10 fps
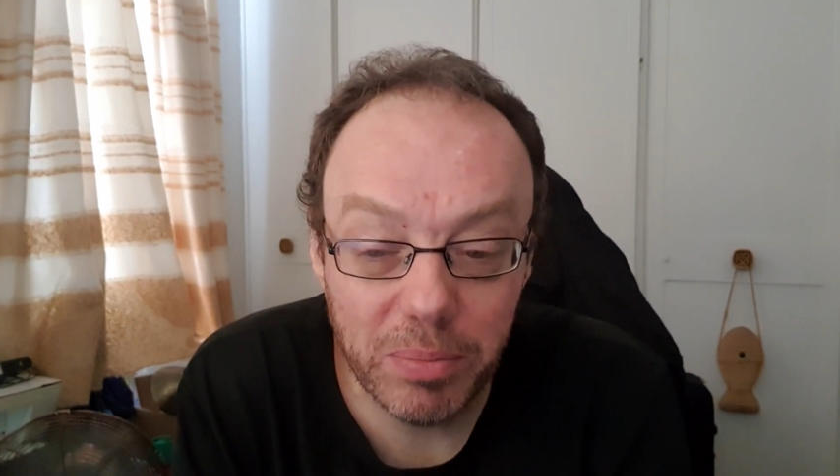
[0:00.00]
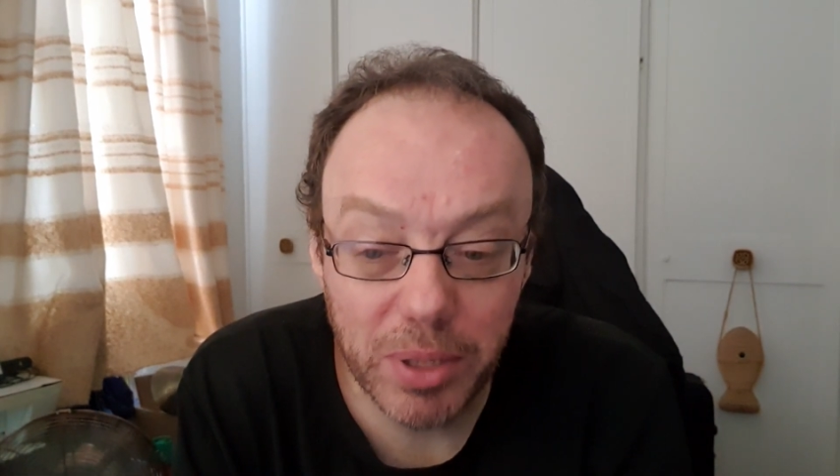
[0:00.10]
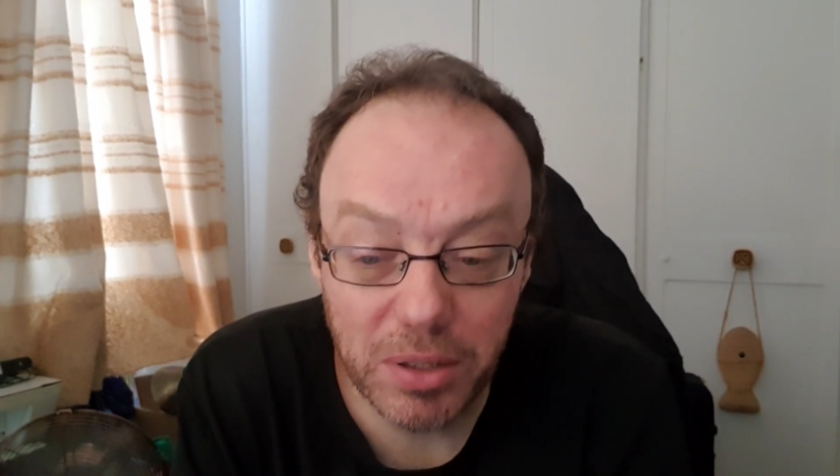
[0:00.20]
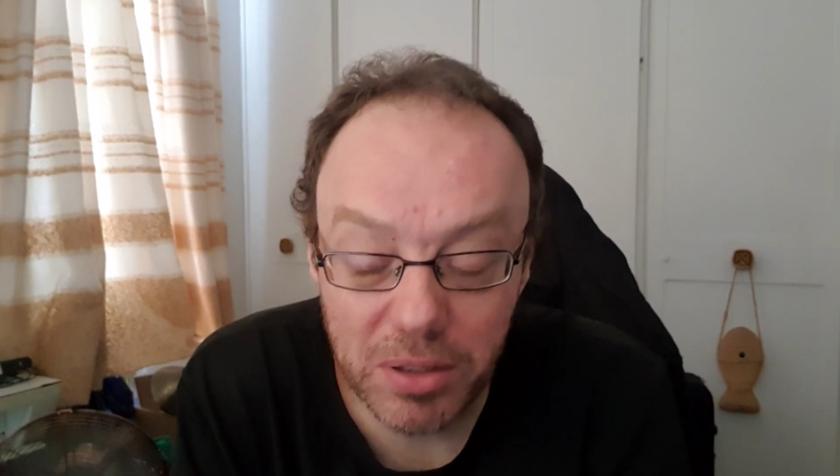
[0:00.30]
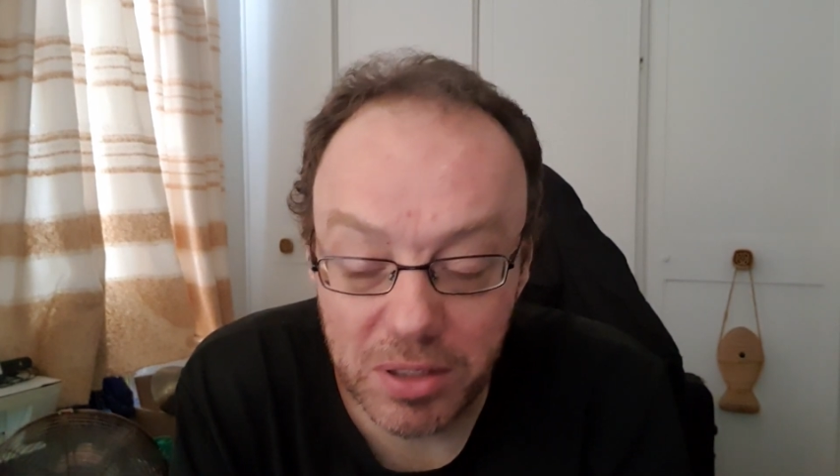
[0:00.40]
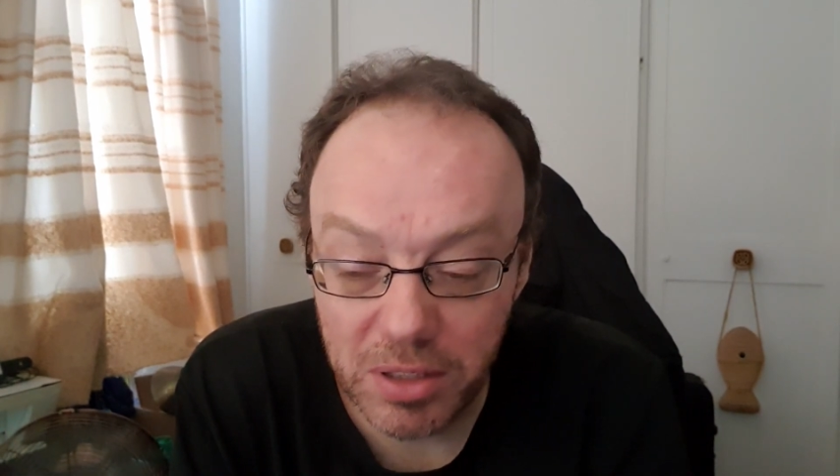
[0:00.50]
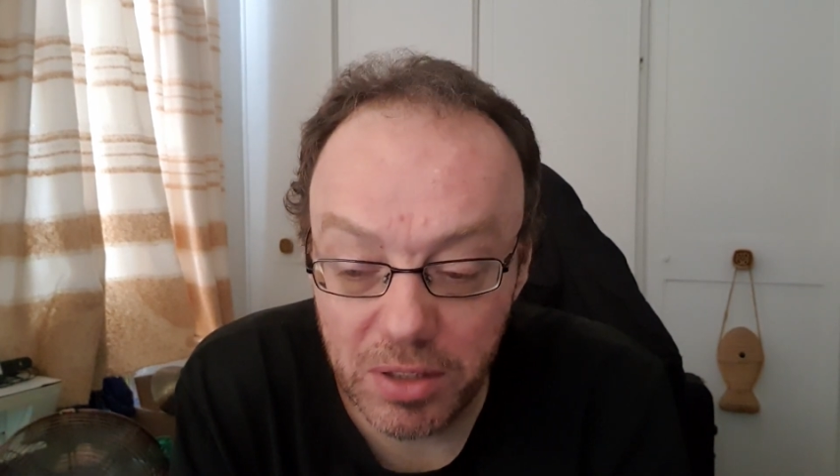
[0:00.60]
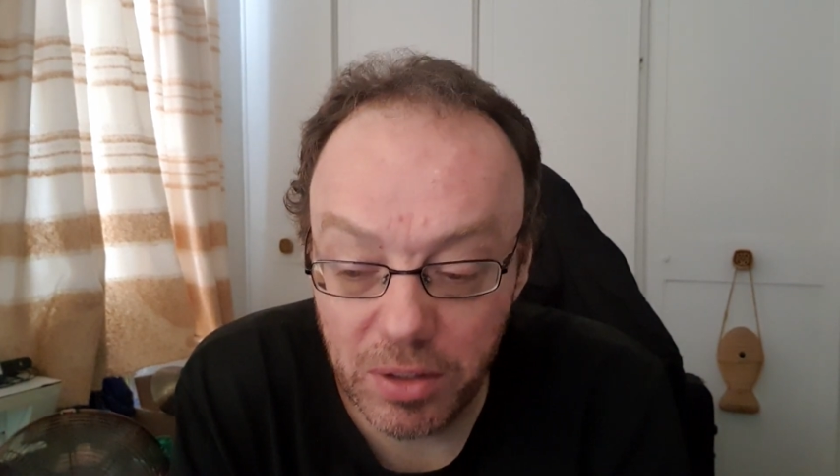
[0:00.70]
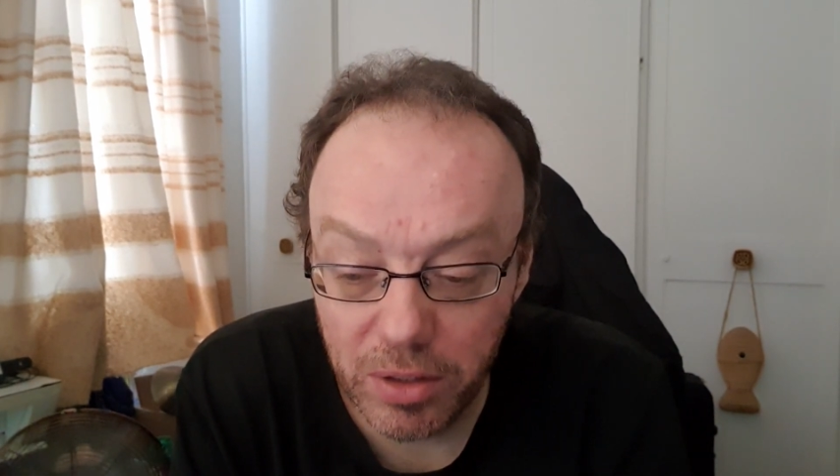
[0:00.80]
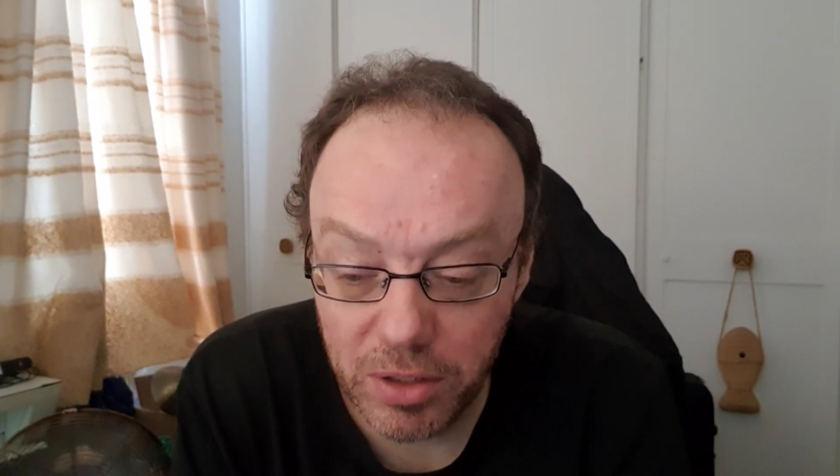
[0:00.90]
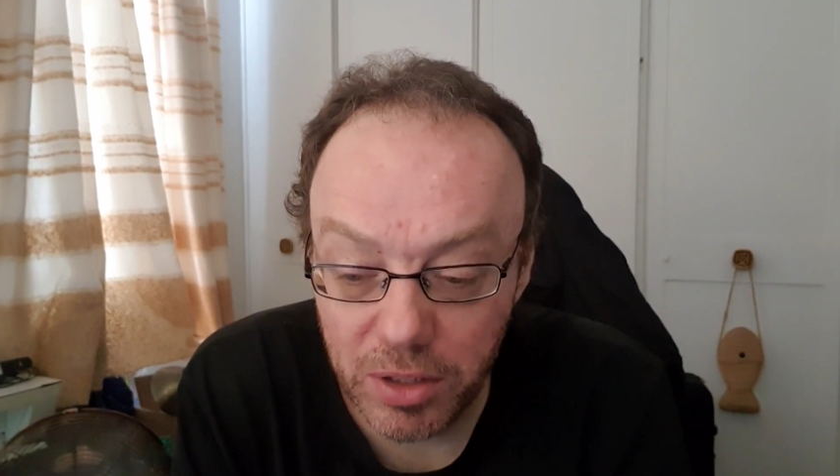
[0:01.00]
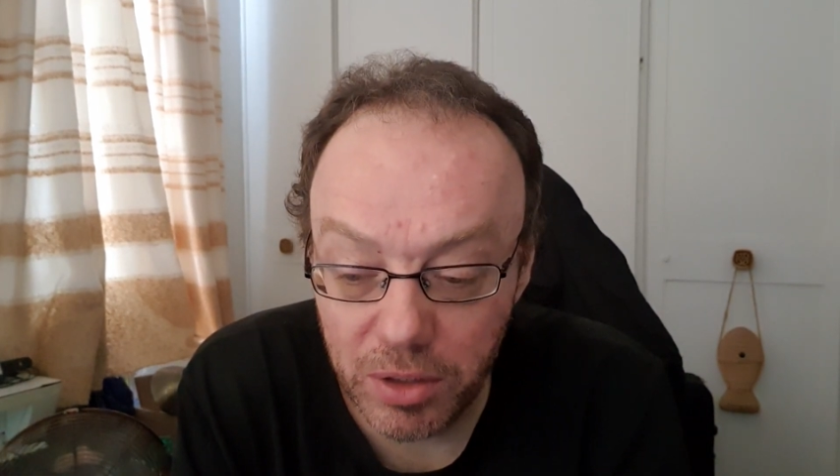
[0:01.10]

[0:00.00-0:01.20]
because those are